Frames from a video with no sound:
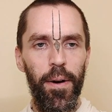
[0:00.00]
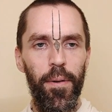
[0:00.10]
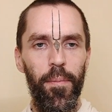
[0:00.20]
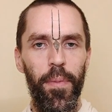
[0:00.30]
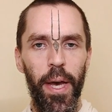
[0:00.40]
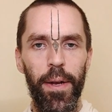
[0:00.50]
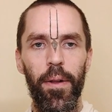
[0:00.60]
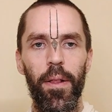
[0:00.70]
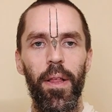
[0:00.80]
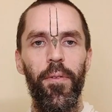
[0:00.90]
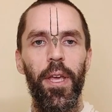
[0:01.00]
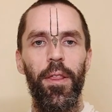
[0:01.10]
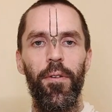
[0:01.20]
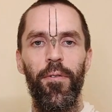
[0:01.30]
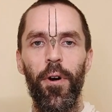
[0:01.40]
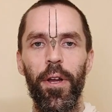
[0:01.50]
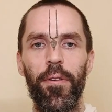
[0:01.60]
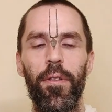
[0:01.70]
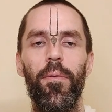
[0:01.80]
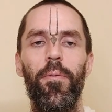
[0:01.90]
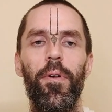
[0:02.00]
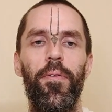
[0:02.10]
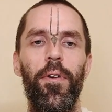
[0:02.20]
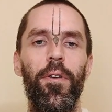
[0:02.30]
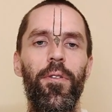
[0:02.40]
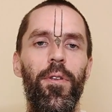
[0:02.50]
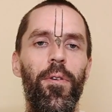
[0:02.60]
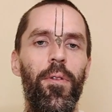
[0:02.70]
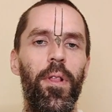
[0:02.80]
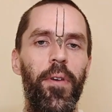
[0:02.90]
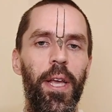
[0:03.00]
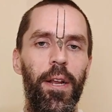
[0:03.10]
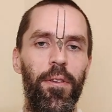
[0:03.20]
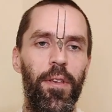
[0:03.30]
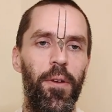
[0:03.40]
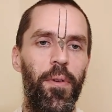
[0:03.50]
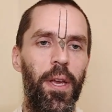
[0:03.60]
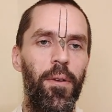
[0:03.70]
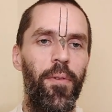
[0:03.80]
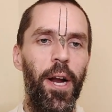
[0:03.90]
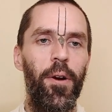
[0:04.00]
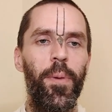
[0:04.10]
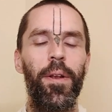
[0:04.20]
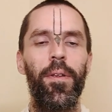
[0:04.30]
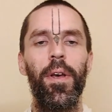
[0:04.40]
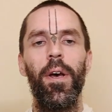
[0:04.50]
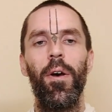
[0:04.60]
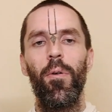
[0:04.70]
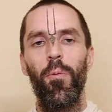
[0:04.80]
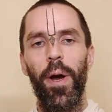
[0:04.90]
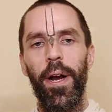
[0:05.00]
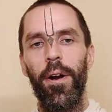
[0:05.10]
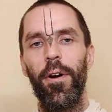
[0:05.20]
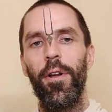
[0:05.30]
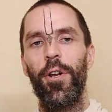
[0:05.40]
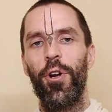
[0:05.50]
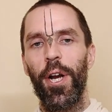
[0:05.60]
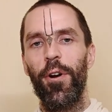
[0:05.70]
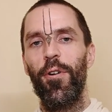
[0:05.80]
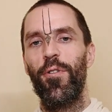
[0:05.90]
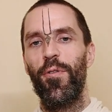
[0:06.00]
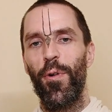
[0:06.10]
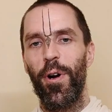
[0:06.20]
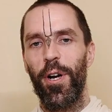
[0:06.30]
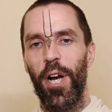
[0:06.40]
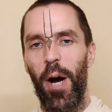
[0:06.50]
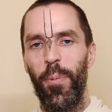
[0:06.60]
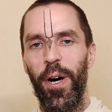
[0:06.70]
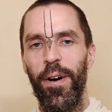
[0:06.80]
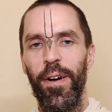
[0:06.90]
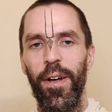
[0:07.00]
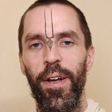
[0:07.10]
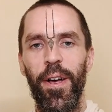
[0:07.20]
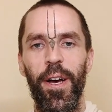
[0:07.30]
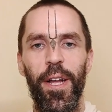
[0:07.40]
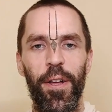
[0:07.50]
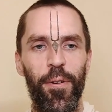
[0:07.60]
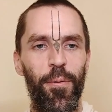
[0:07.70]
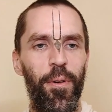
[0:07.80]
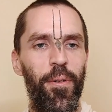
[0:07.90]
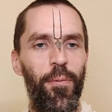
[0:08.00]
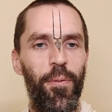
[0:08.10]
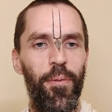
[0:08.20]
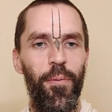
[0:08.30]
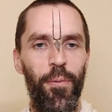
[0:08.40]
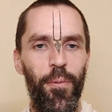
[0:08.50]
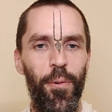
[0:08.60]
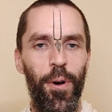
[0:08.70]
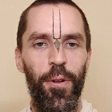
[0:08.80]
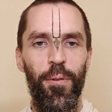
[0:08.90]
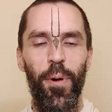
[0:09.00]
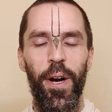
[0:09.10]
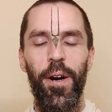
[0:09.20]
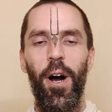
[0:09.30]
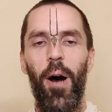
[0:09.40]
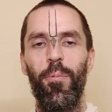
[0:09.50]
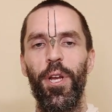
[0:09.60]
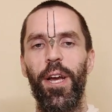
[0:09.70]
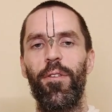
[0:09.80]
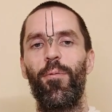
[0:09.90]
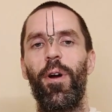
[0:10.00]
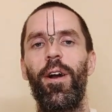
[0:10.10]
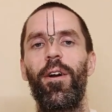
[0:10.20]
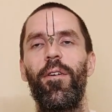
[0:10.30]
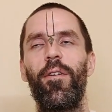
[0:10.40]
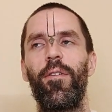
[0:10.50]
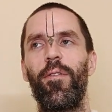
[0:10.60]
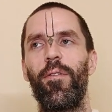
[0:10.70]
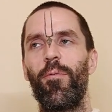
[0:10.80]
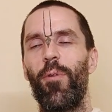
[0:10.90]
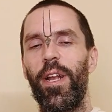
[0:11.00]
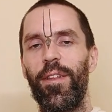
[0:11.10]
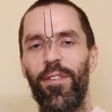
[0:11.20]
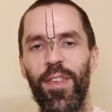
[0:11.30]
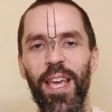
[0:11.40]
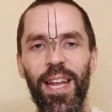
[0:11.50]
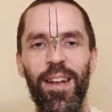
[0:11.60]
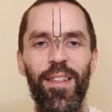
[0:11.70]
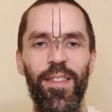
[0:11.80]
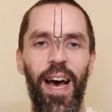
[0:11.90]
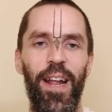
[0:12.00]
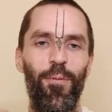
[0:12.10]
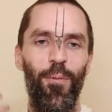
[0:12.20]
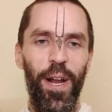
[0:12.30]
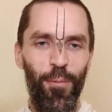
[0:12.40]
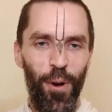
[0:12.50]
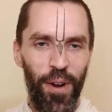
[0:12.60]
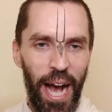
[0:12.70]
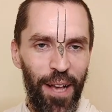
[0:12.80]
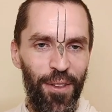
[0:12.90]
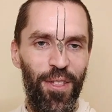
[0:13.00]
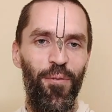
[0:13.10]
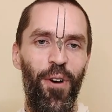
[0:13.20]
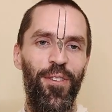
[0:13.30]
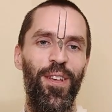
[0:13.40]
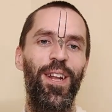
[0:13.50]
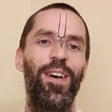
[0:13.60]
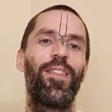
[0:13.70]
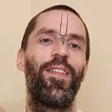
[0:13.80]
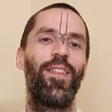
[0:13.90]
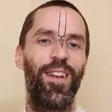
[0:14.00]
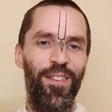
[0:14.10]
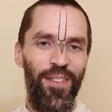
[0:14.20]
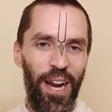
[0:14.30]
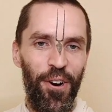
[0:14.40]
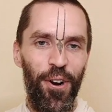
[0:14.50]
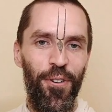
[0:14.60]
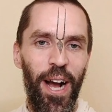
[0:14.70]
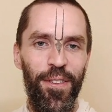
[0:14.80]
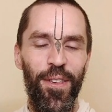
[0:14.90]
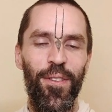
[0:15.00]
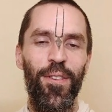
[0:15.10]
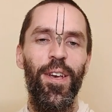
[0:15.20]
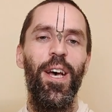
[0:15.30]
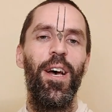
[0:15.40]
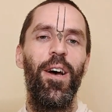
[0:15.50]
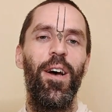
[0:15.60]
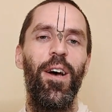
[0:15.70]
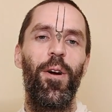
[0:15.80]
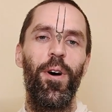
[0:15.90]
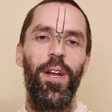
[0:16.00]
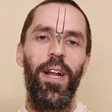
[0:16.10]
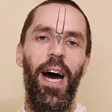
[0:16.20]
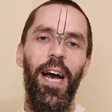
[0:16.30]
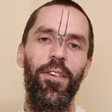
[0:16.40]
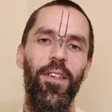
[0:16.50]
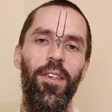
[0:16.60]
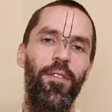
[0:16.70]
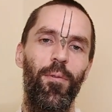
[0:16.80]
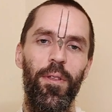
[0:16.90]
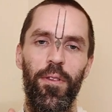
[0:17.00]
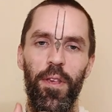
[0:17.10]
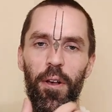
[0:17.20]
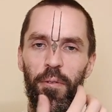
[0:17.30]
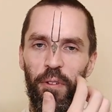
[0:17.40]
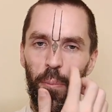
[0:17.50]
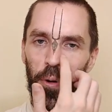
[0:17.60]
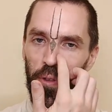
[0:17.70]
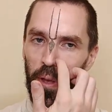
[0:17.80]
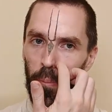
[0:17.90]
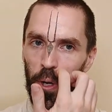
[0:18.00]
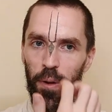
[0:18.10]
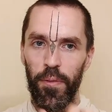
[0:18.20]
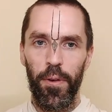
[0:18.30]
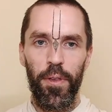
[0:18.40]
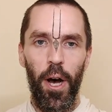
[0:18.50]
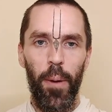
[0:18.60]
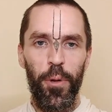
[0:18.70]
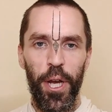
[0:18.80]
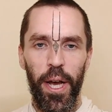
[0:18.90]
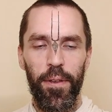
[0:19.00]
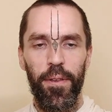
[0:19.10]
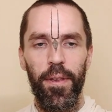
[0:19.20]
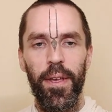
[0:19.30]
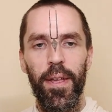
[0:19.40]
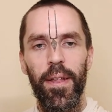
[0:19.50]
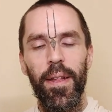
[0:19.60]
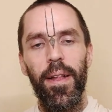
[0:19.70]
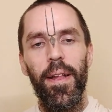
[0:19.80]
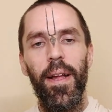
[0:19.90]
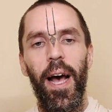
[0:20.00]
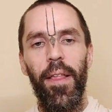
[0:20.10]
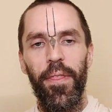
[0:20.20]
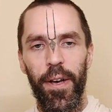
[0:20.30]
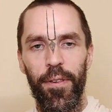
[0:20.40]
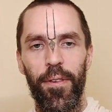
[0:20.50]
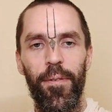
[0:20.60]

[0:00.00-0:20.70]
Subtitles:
then living in the forest refers to living in a sattvic environment where triggers for kāma, in other words, where objects, where when seen that when one has the vasana, then the desire arises, where one isolates oneself from perception of those objects, and thus,